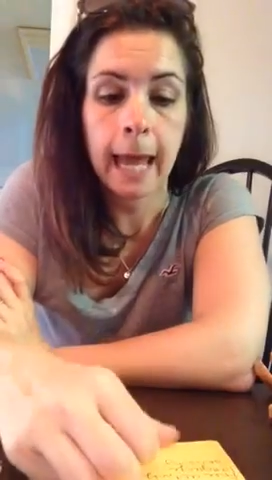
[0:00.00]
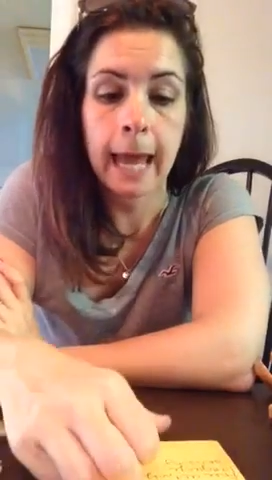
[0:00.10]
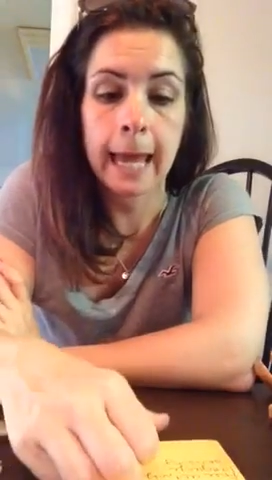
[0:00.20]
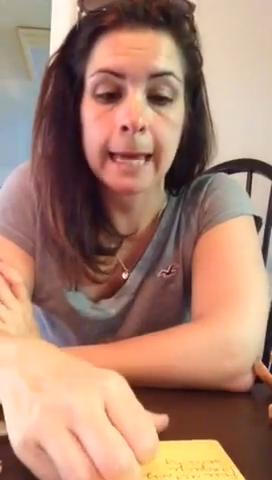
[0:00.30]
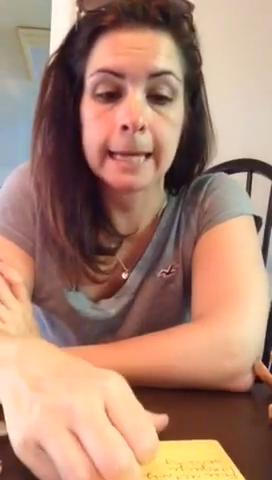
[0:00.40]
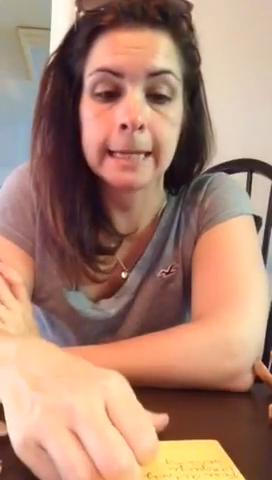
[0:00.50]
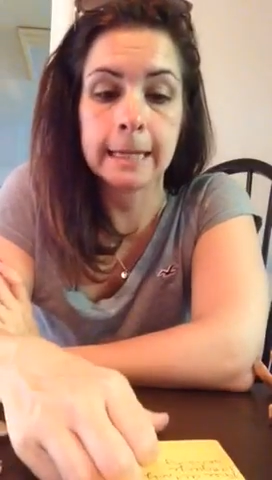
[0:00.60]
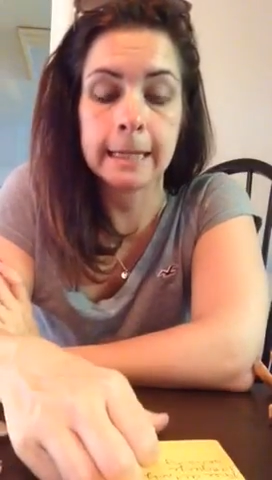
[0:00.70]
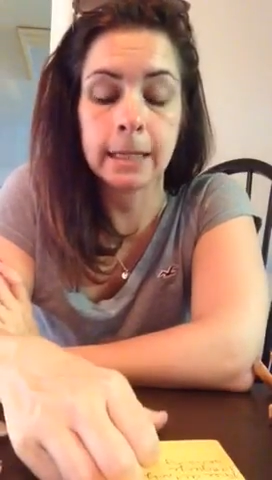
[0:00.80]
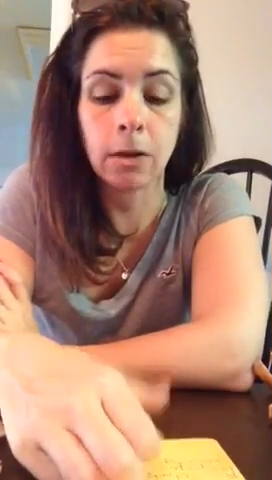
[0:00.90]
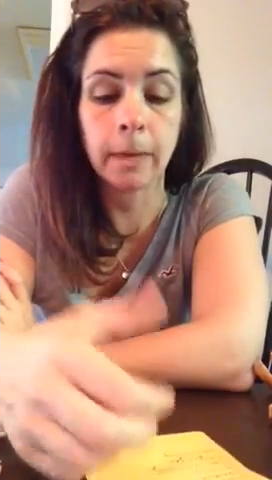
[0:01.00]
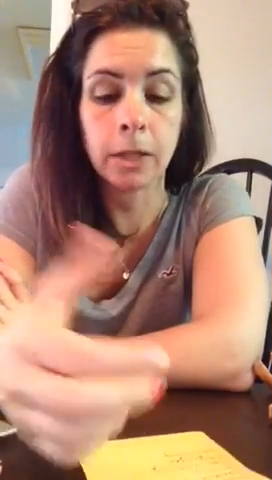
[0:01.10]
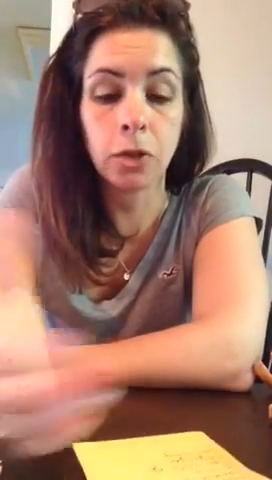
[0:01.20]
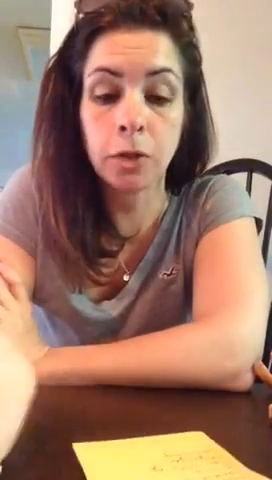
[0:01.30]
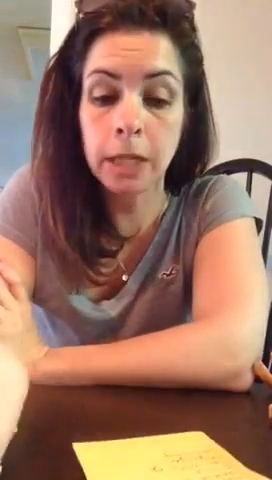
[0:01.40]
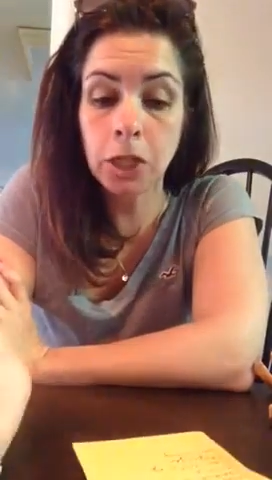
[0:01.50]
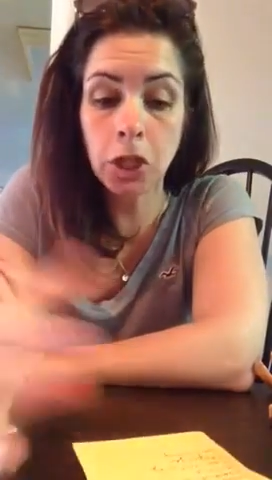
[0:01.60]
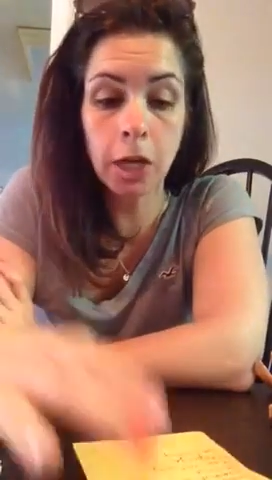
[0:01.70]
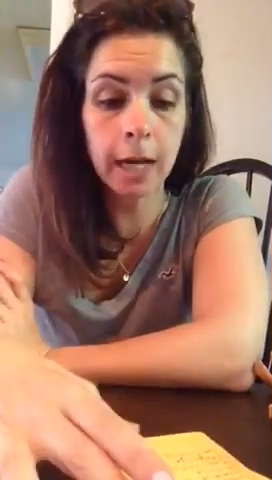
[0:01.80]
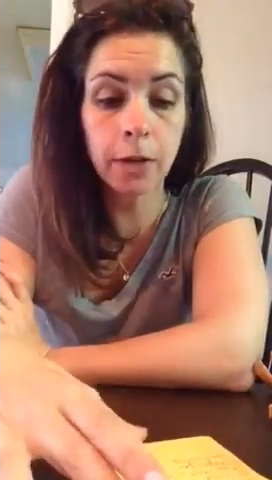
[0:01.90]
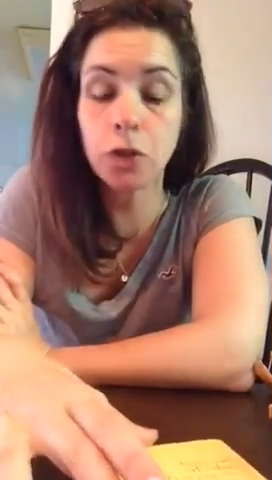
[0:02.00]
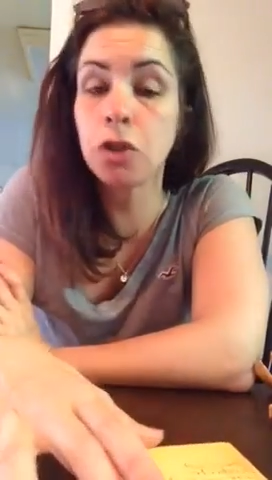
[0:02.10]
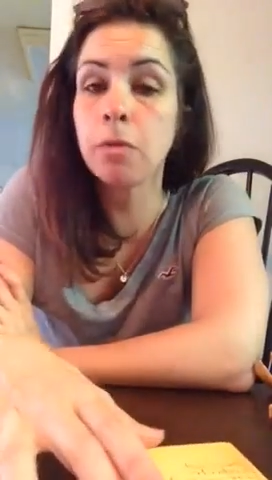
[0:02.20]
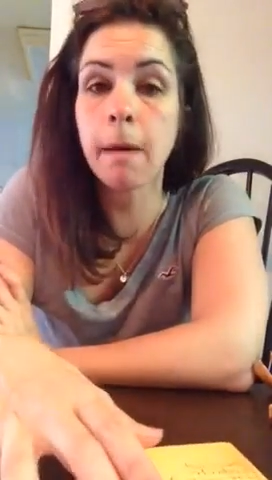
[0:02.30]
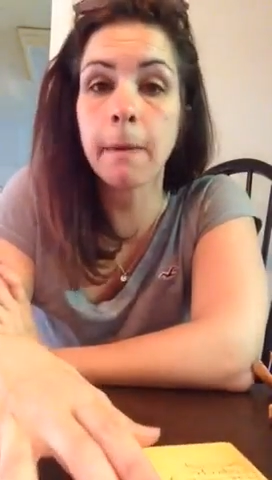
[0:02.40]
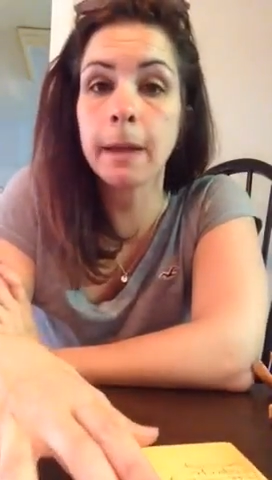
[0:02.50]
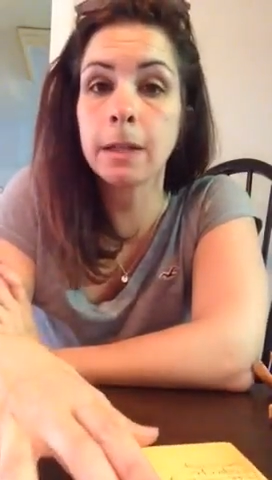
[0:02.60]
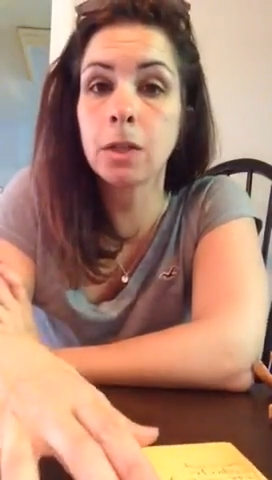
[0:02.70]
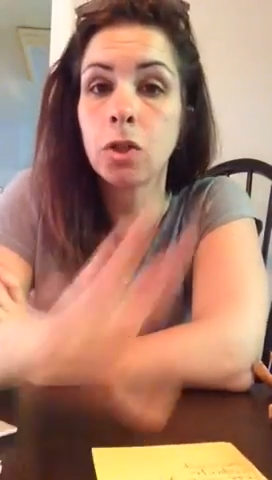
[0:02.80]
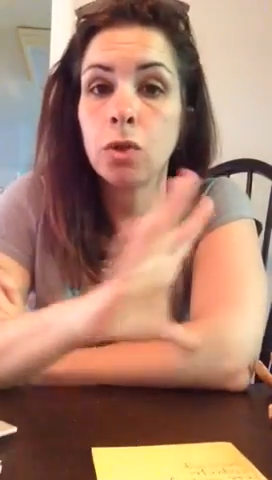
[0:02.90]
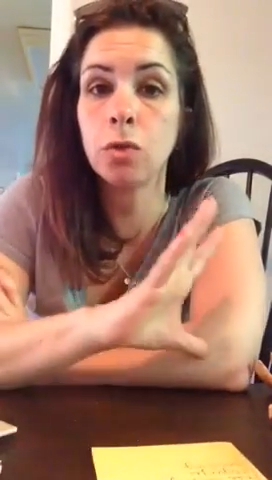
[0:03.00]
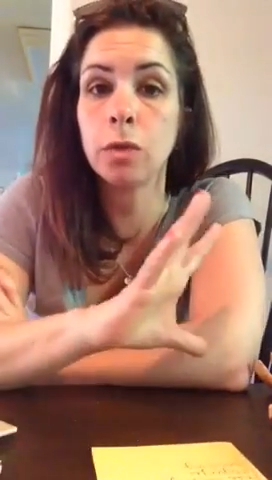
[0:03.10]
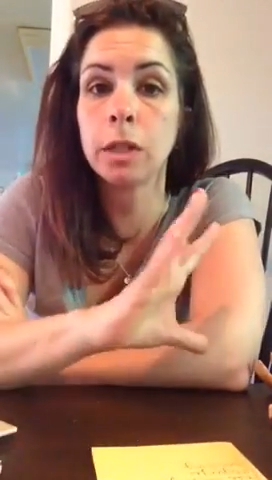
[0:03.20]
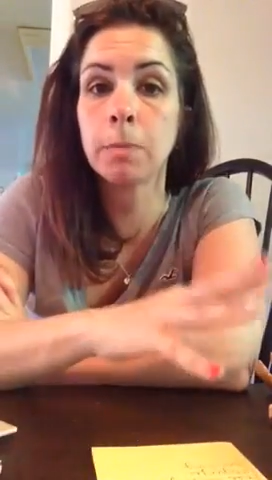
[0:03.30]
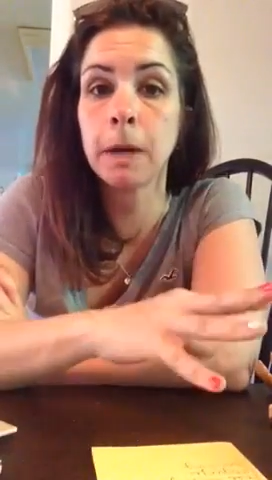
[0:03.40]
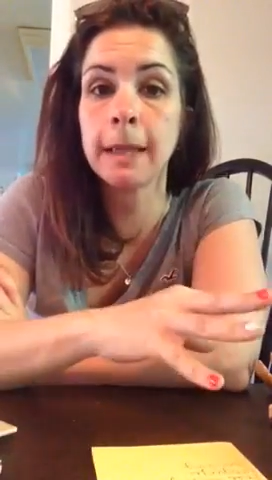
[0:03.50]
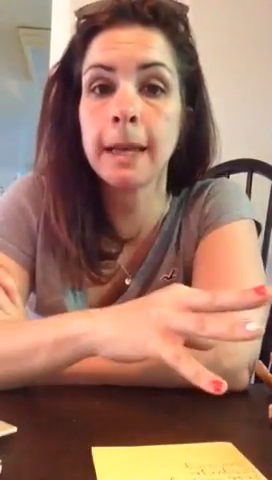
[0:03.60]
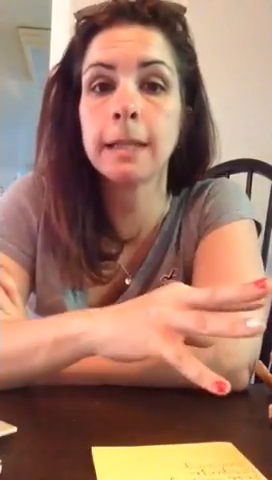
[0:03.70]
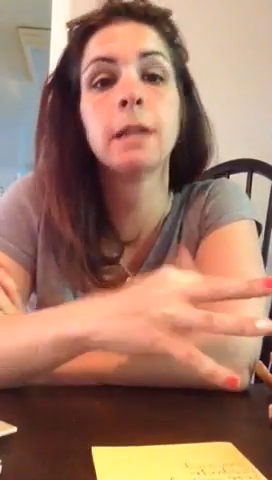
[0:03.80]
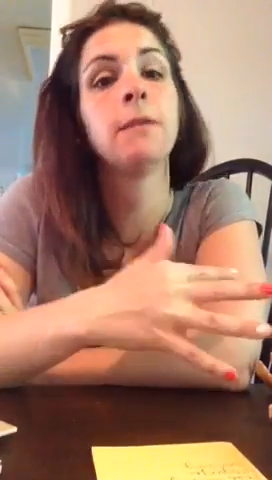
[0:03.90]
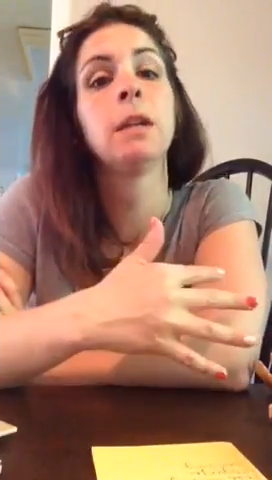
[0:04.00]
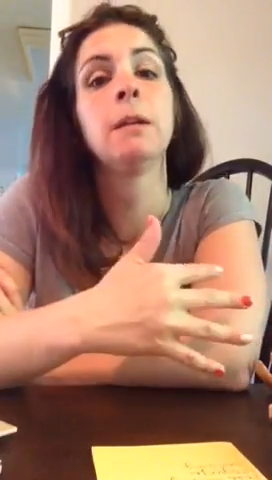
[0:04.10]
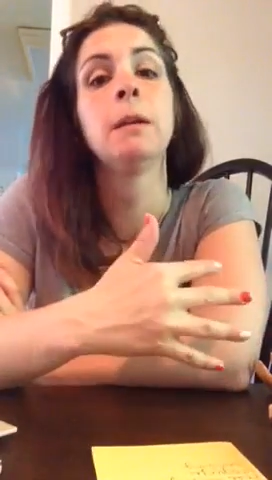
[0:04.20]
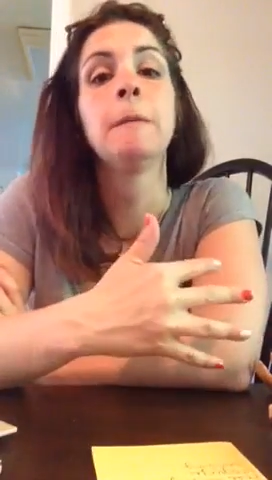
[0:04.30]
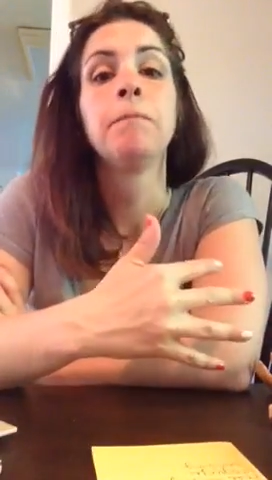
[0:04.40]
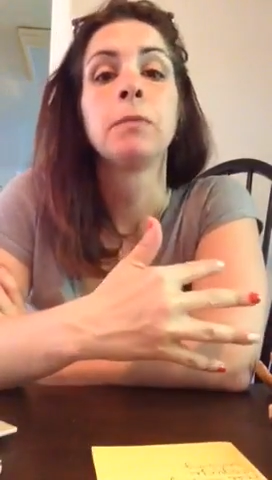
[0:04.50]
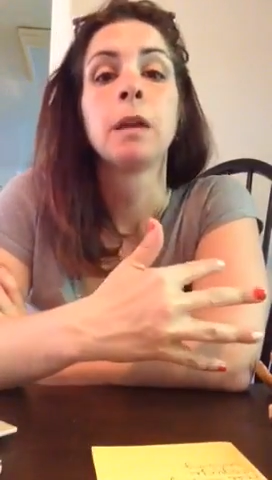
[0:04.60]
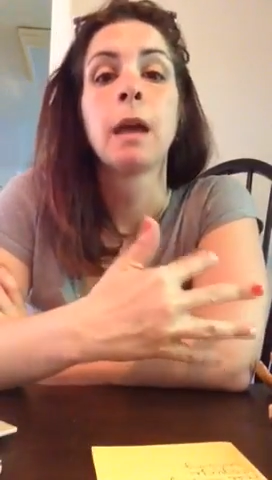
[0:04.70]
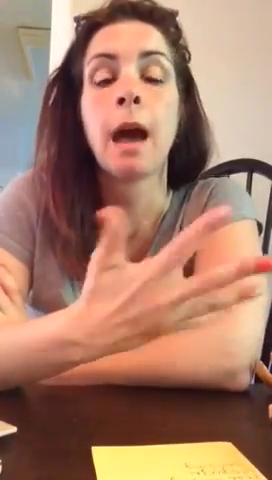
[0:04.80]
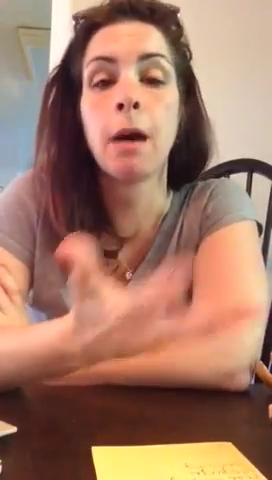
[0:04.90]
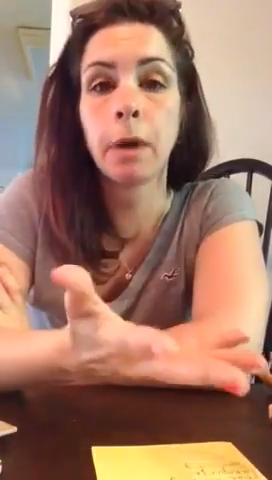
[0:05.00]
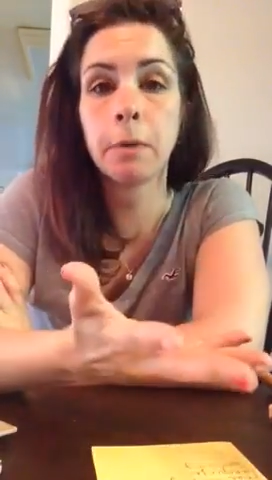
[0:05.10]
And on my Student Teaching Day, I'll just do my best to explain the activity, how I